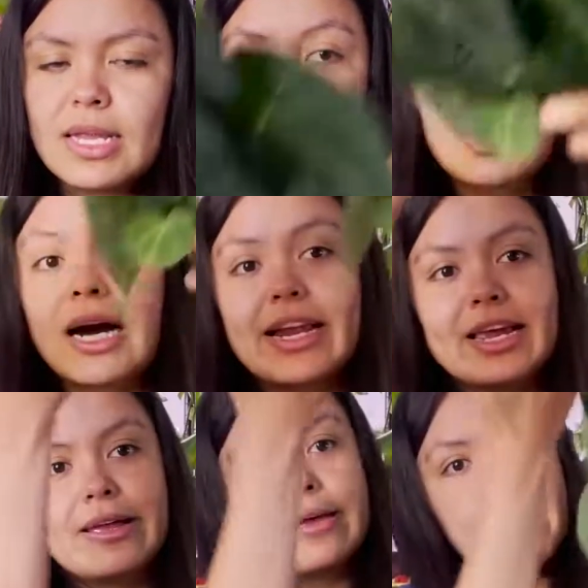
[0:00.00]
Could
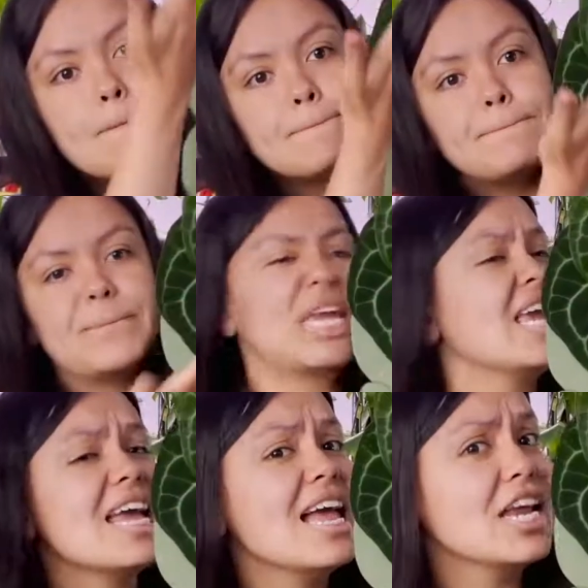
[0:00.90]
it
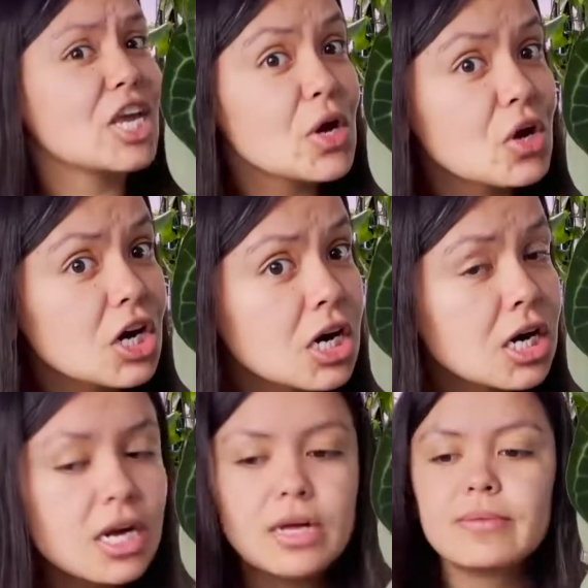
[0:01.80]
be any cuter?